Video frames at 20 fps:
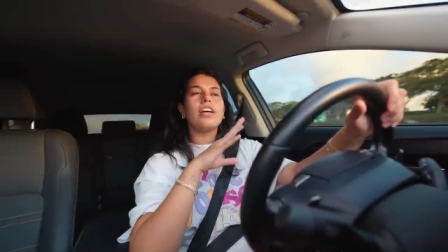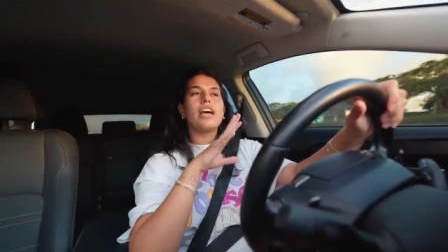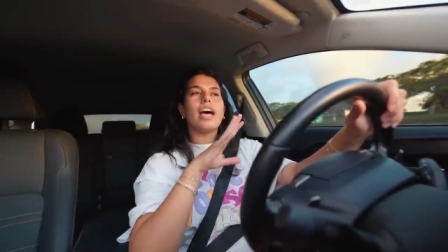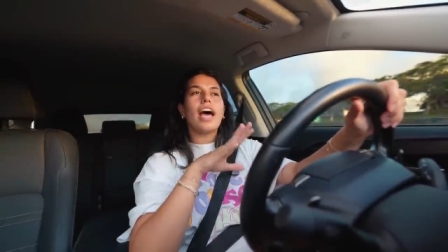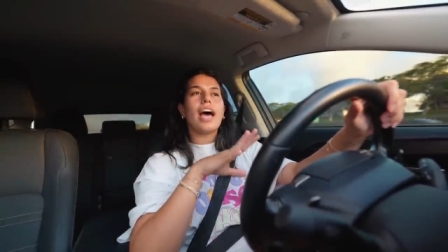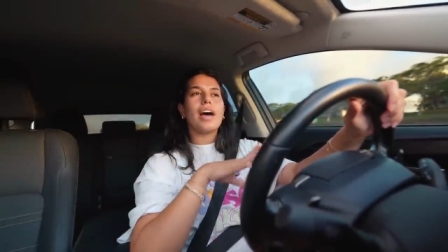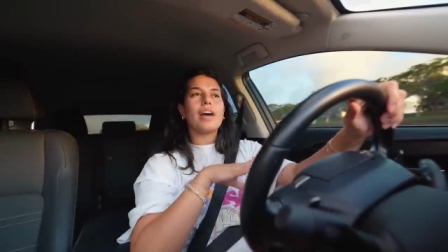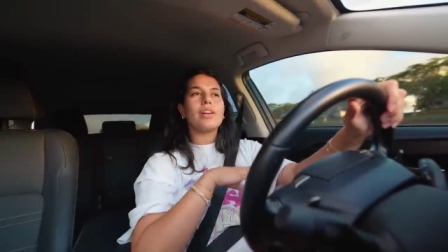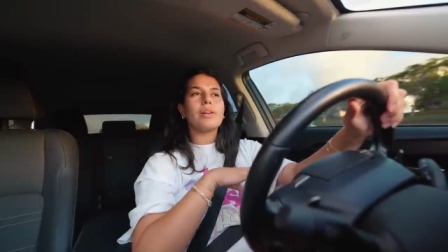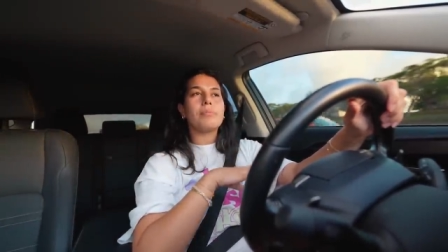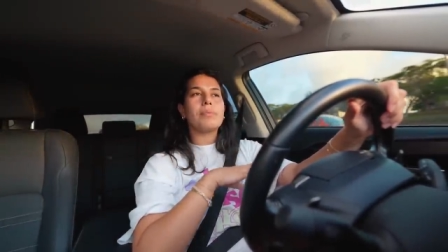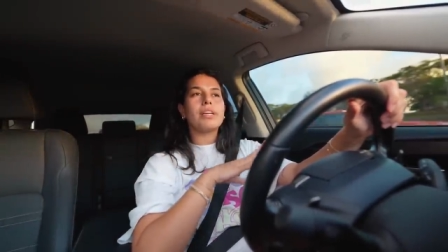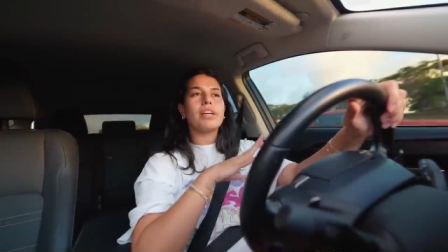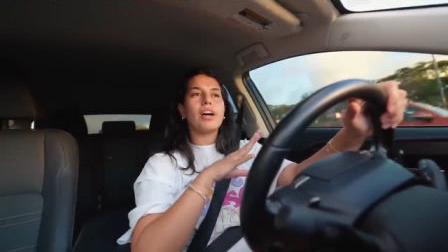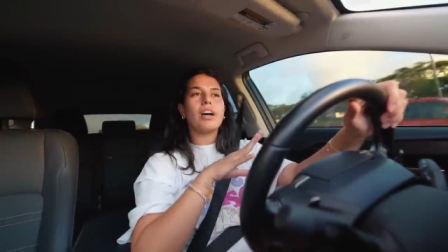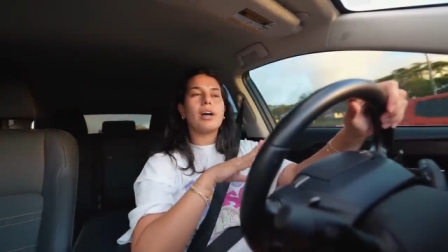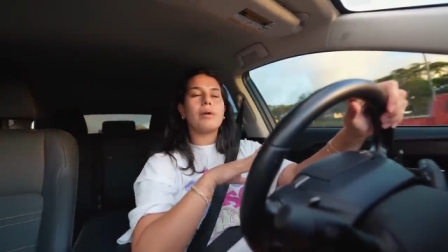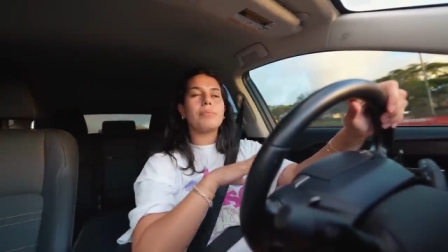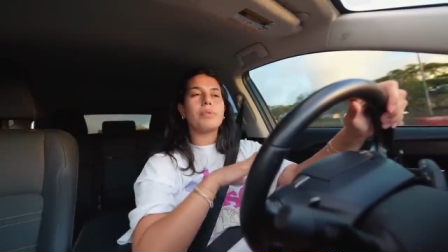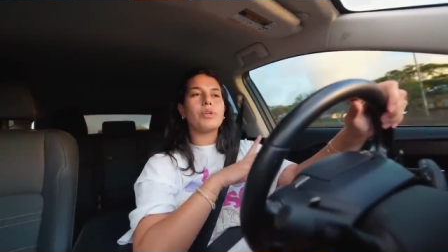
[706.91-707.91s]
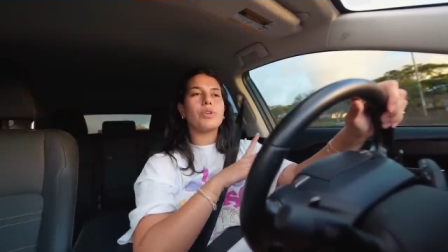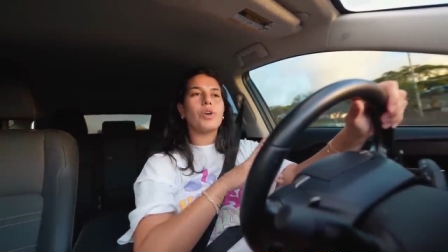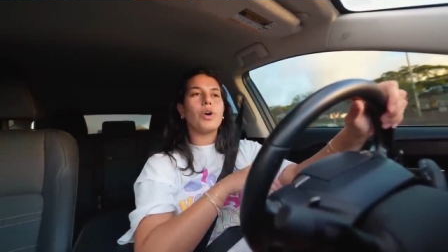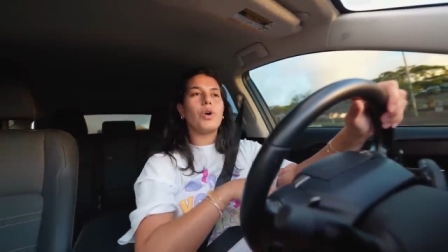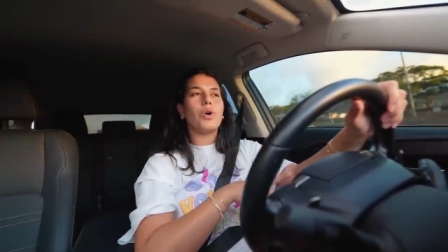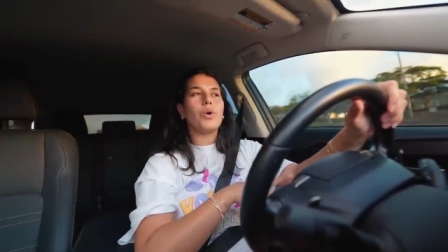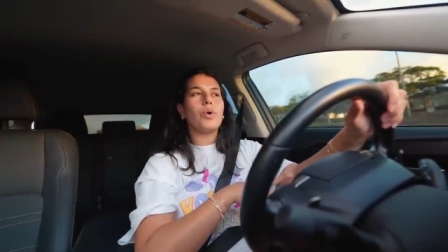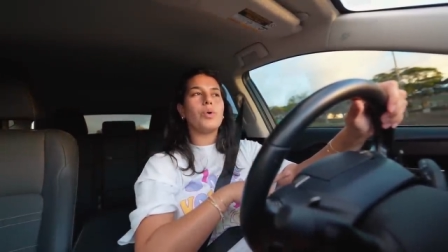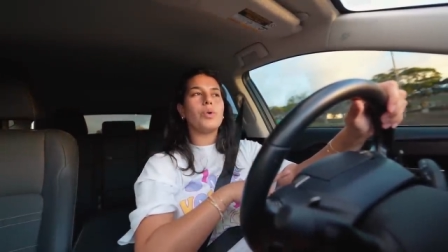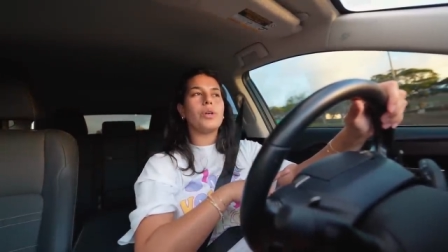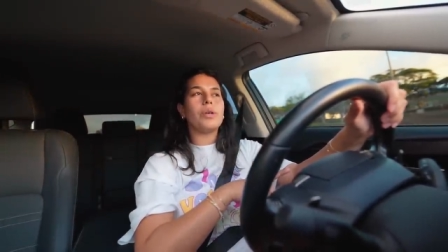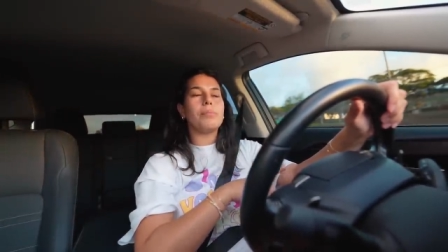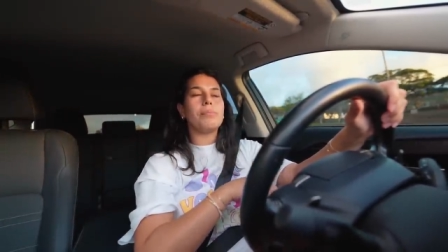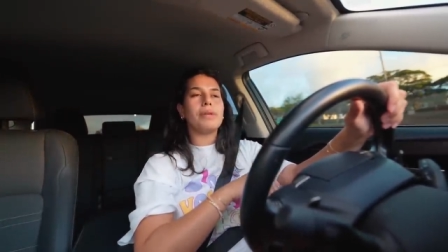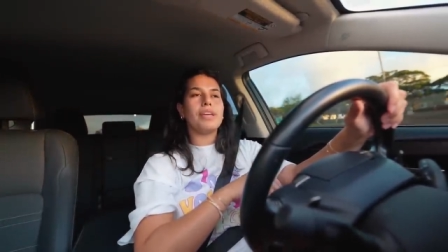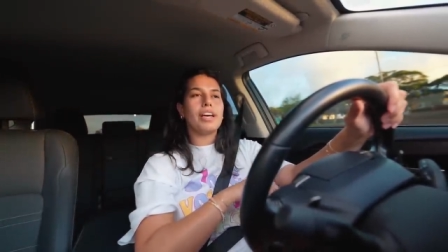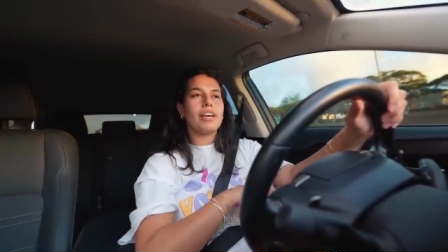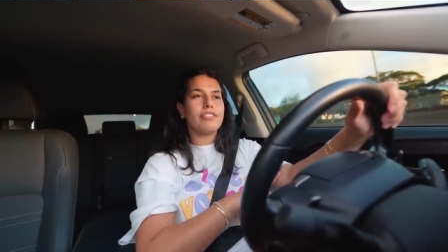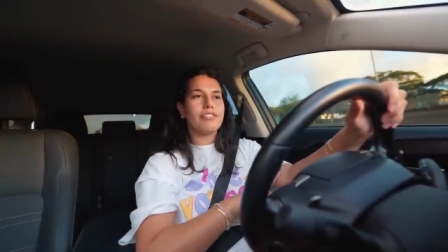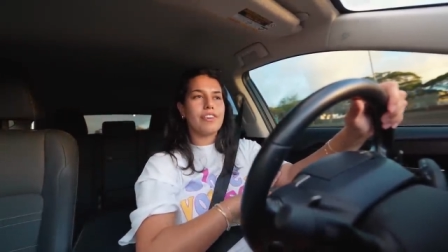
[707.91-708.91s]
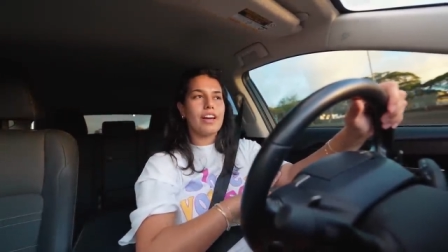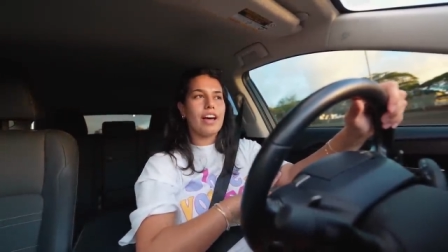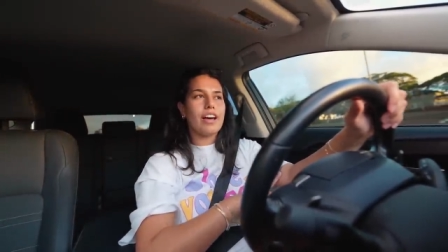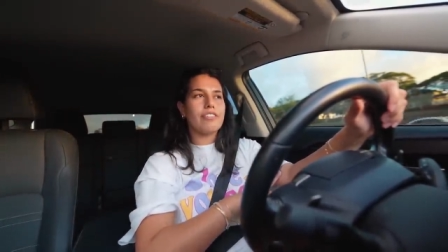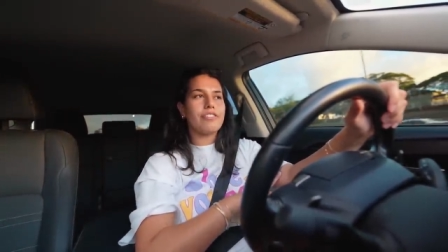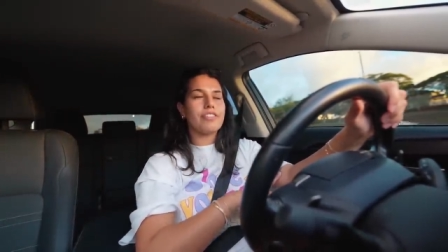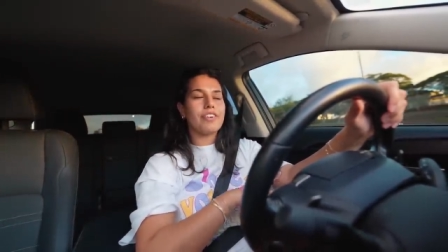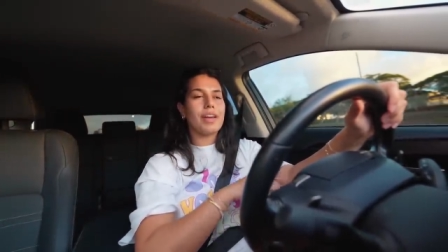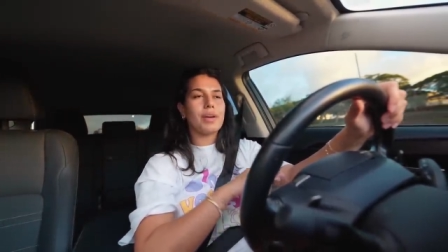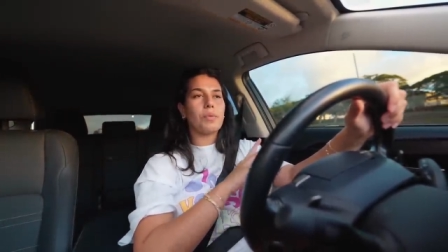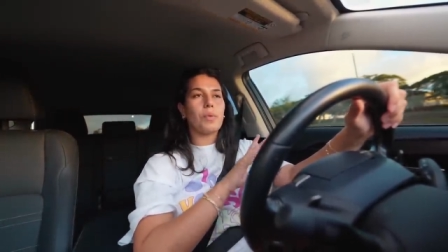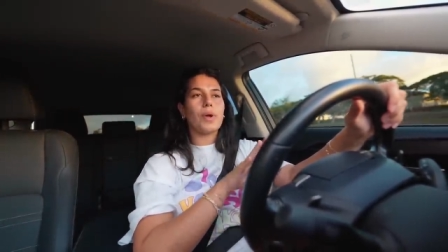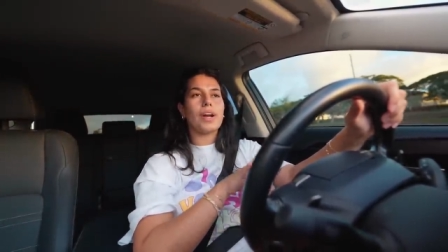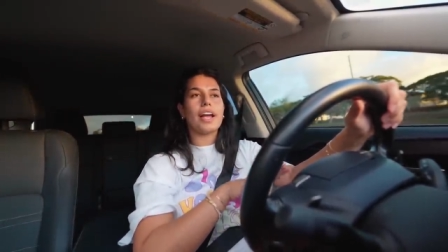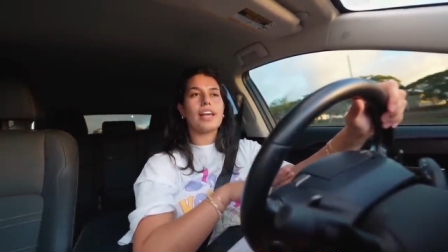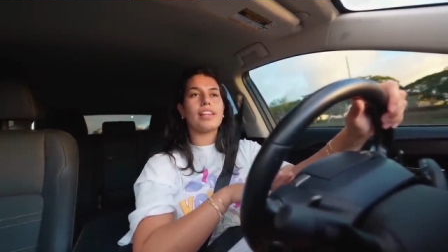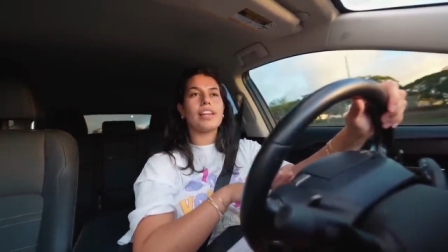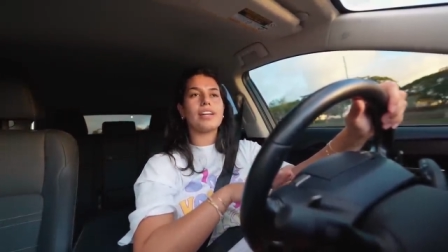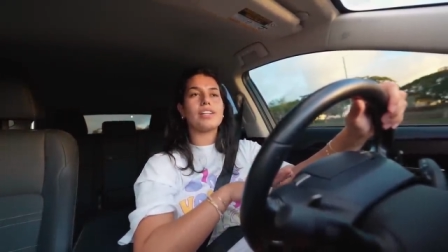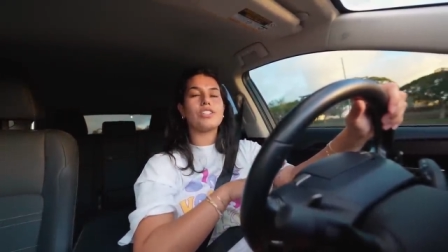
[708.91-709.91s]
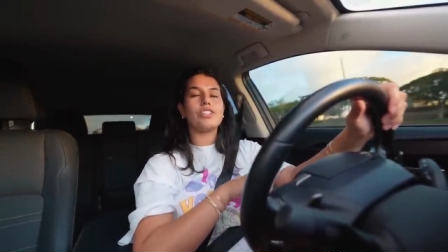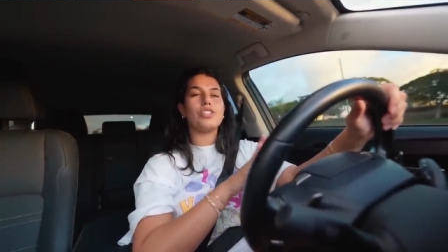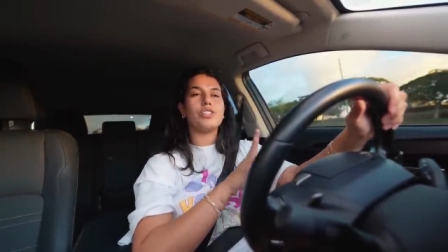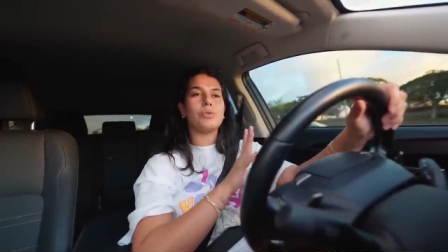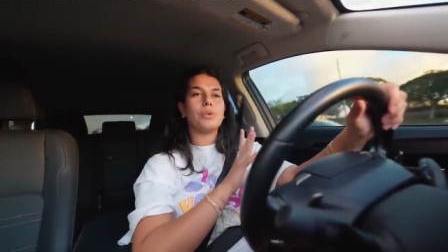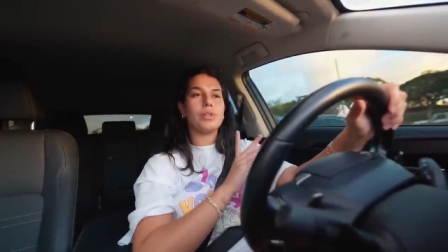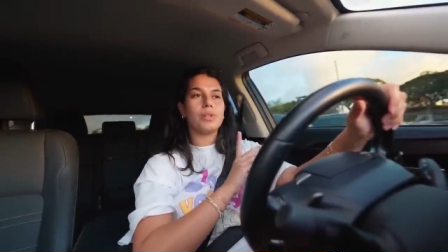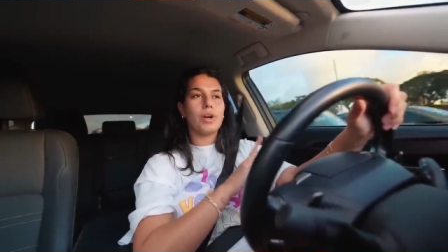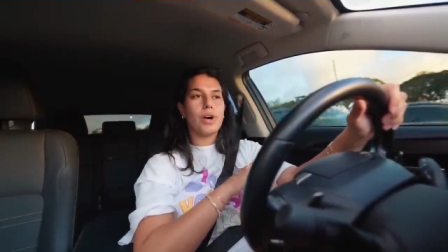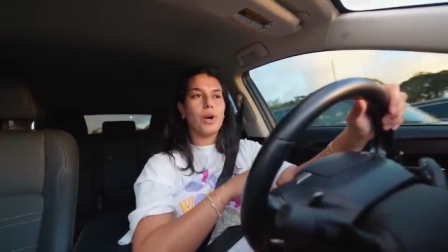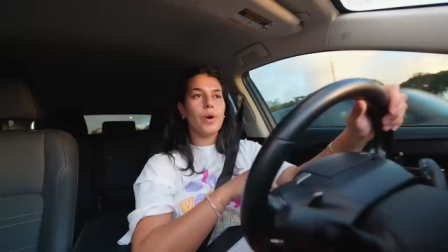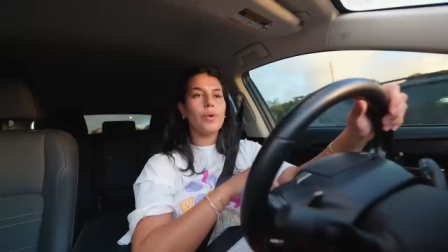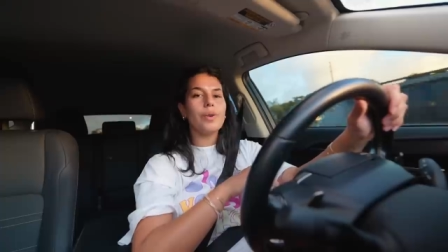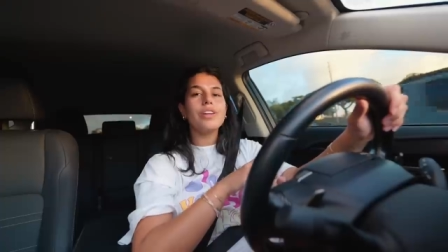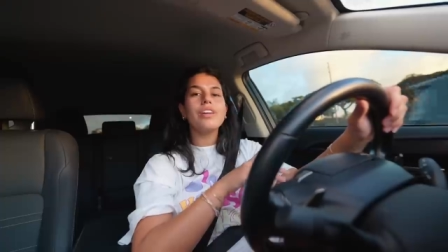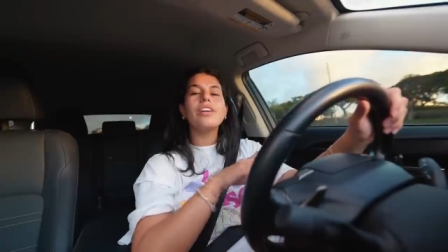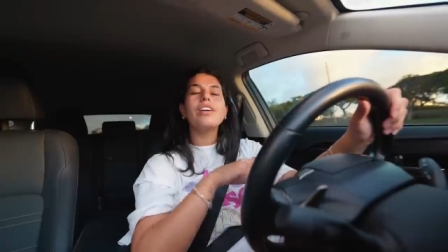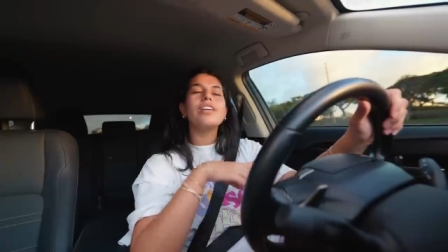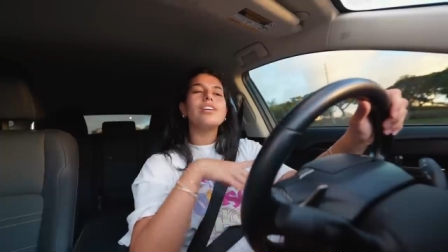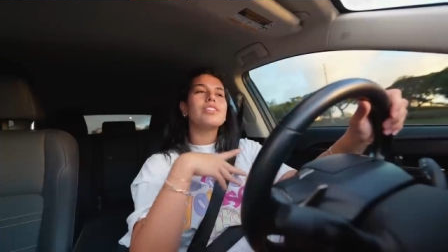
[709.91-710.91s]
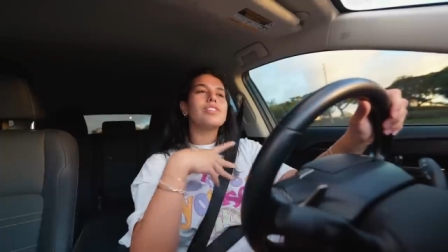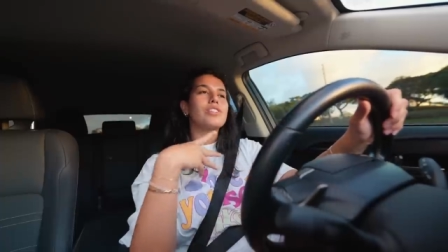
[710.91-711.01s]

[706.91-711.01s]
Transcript: how to become your own BFF and what I like to do alone.